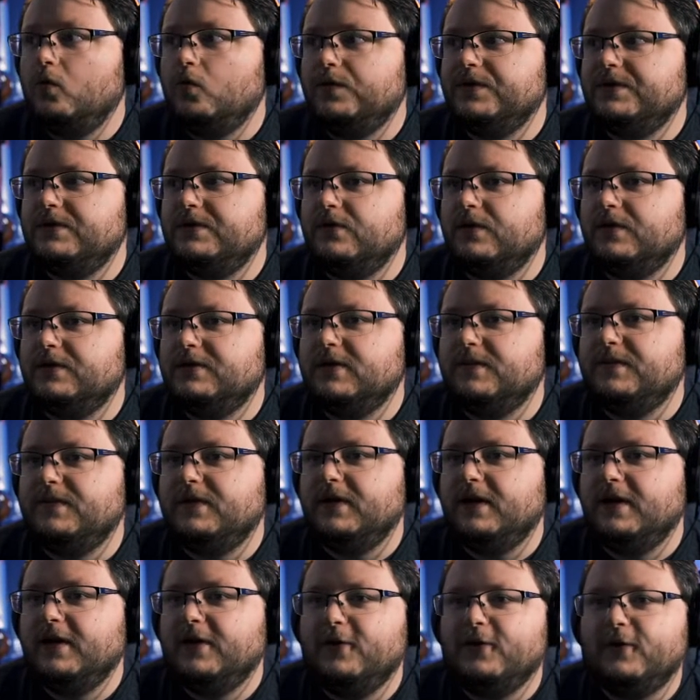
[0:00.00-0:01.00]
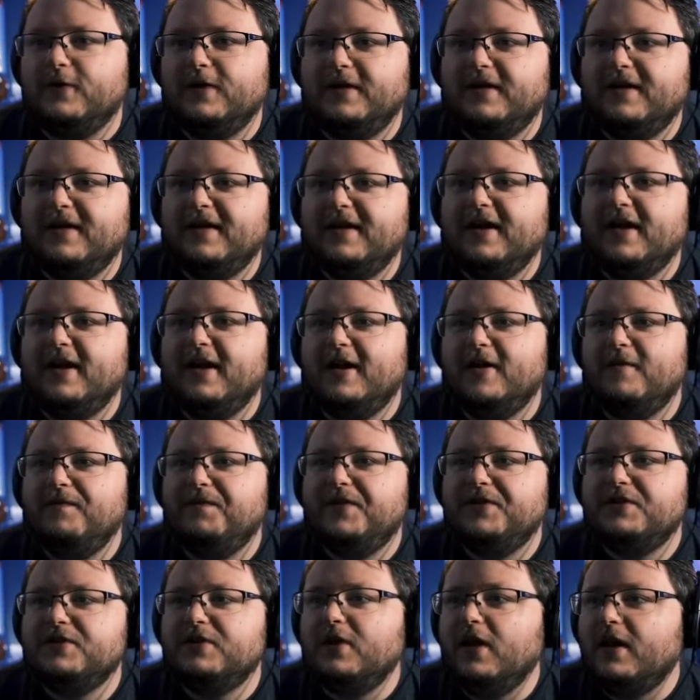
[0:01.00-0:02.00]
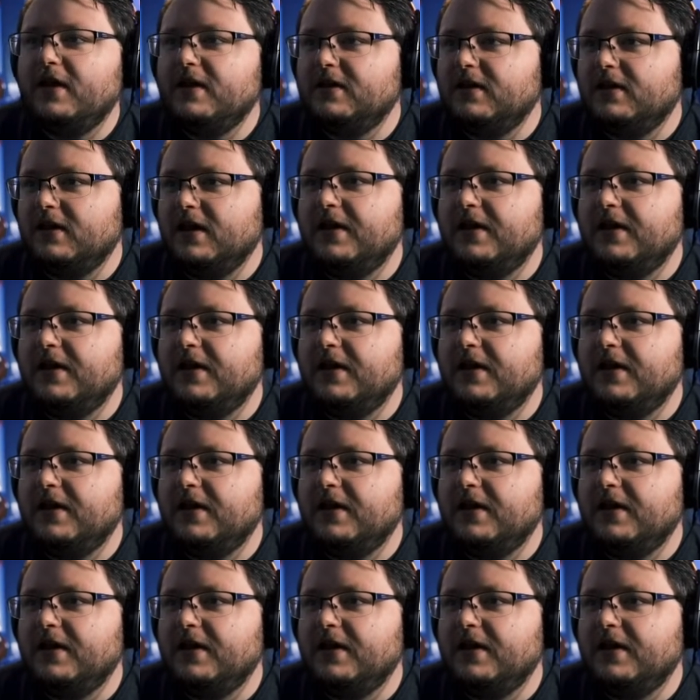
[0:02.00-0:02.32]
We still get something echoing. There's a lot of